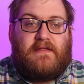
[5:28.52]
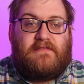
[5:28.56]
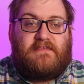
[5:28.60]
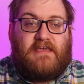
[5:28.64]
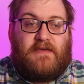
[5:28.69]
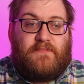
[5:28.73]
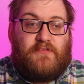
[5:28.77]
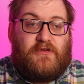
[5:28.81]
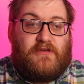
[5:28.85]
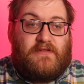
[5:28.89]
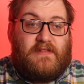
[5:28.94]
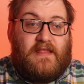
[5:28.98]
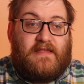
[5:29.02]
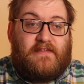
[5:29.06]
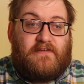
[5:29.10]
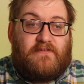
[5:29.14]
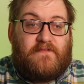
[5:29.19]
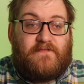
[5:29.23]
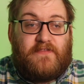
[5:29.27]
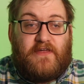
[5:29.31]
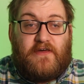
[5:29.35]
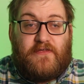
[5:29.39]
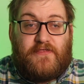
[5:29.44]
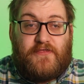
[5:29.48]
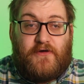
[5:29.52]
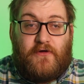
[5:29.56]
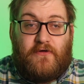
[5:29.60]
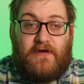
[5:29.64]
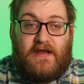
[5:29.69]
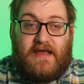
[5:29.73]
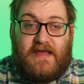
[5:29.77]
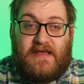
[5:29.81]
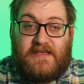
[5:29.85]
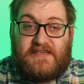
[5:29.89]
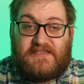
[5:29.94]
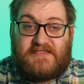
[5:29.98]
Deputy Leader of the
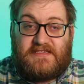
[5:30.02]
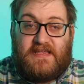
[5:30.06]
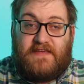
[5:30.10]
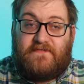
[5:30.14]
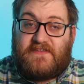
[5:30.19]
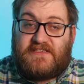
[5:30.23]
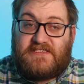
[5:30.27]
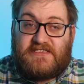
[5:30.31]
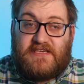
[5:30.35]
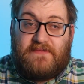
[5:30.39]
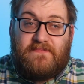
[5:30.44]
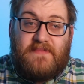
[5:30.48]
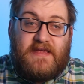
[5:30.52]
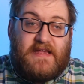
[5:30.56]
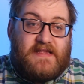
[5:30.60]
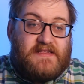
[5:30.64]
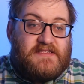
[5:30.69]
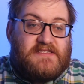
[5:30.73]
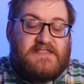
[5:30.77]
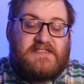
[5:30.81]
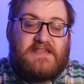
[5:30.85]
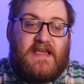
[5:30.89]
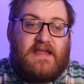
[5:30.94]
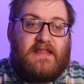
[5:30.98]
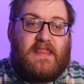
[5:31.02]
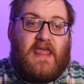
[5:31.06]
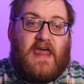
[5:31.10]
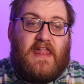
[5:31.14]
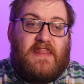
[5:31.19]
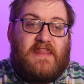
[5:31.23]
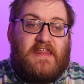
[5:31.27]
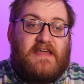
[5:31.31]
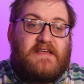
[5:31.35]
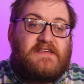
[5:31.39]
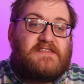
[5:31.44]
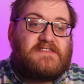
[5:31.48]
Authority, Stephen Simkins, said
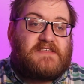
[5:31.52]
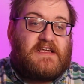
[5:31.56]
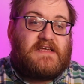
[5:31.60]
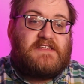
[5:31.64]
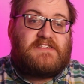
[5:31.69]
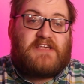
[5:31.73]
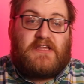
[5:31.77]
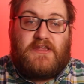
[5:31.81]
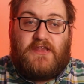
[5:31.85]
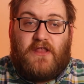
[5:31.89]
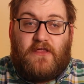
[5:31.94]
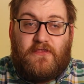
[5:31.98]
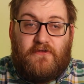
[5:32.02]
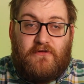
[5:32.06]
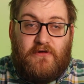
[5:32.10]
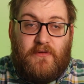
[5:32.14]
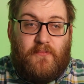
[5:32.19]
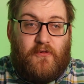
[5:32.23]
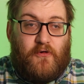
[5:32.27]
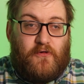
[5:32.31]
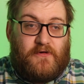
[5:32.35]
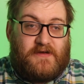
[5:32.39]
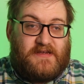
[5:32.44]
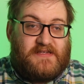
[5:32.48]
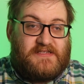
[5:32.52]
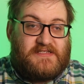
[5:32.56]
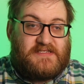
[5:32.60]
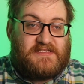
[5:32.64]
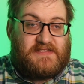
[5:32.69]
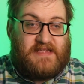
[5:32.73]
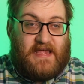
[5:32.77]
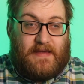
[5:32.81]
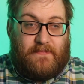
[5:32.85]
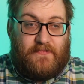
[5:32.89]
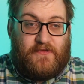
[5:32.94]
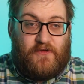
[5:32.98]
this is another important
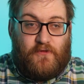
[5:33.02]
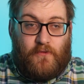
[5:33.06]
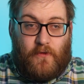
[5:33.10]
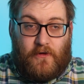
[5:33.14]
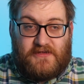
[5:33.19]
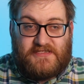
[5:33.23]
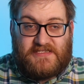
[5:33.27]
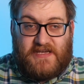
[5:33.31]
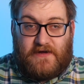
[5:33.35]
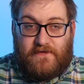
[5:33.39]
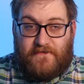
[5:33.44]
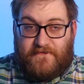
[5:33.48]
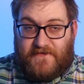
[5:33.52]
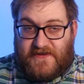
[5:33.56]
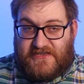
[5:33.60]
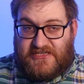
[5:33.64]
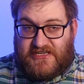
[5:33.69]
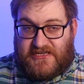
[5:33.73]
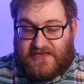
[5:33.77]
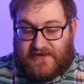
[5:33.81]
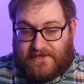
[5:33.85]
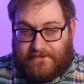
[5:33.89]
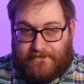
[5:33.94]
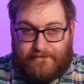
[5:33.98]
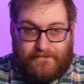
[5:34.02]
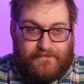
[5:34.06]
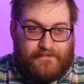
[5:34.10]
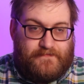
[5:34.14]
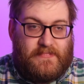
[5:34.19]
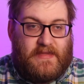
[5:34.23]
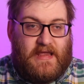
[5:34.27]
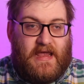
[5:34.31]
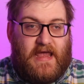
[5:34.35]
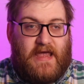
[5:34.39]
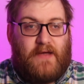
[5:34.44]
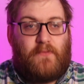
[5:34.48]
step towards our vision.
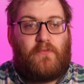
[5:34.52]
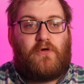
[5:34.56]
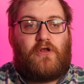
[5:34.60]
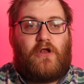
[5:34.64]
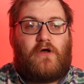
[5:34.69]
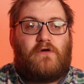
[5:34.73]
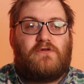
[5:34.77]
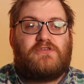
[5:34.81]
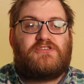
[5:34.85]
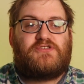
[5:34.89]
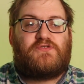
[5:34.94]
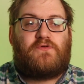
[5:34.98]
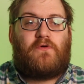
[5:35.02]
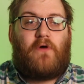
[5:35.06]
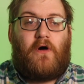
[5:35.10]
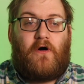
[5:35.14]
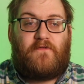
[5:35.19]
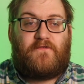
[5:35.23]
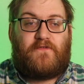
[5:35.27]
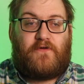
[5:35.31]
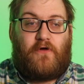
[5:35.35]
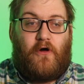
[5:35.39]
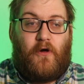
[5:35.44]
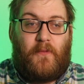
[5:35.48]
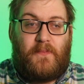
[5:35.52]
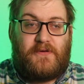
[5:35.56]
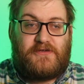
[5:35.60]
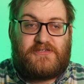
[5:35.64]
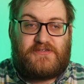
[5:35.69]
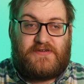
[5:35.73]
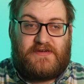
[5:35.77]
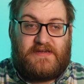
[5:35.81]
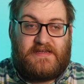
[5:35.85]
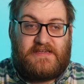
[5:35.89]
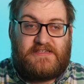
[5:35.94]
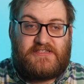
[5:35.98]
It will also offer
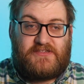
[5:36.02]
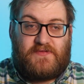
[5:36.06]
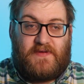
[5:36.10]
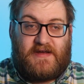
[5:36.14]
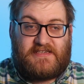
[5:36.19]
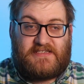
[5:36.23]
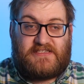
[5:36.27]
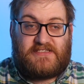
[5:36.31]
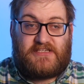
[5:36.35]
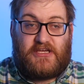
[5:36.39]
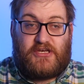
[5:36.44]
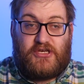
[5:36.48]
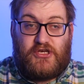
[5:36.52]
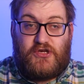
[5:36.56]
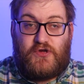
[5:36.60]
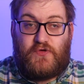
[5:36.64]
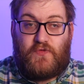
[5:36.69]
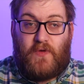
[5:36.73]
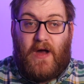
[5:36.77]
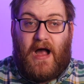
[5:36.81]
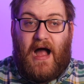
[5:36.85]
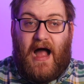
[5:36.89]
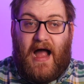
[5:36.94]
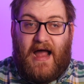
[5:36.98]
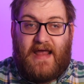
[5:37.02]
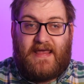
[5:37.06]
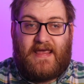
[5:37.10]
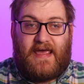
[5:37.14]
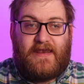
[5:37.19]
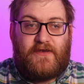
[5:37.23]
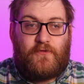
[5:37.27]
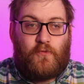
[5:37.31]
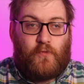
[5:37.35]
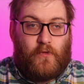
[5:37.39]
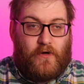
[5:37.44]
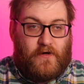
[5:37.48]
opportunities to access a new
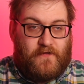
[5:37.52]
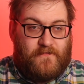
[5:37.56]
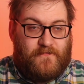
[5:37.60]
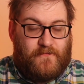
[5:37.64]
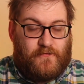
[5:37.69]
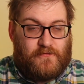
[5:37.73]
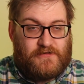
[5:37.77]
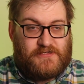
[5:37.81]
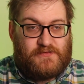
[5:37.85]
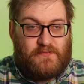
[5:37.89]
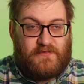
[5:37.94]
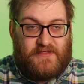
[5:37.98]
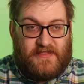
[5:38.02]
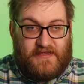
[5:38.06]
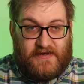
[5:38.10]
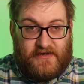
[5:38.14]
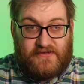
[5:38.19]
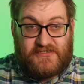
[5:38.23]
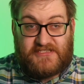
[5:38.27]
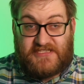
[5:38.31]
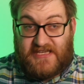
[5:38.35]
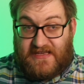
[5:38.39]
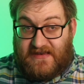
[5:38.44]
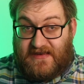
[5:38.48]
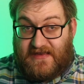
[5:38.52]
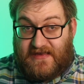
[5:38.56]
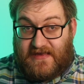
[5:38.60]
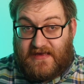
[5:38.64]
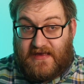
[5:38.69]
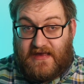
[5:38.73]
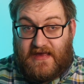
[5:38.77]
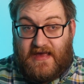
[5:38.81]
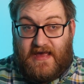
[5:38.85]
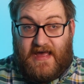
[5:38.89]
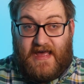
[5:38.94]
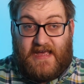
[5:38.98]
high-end workforce within our city,
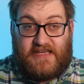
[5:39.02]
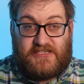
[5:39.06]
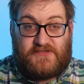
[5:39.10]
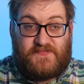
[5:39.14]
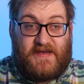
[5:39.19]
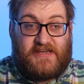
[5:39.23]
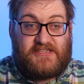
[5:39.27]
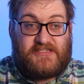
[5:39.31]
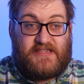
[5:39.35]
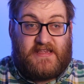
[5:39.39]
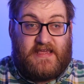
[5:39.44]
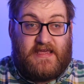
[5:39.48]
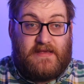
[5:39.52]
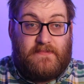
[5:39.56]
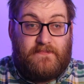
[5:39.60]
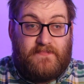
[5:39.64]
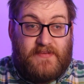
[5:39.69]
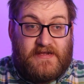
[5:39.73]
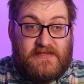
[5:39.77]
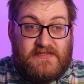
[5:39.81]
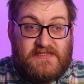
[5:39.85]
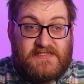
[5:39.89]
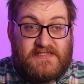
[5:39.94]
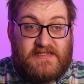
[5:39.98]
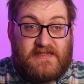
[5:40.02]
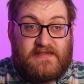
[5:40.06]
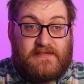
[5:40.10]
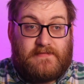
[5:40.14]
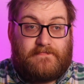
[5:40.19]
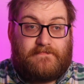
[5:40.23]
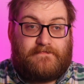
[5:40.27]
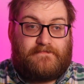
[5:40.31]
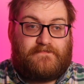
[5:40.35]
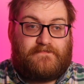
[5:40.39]
especially in Bilston.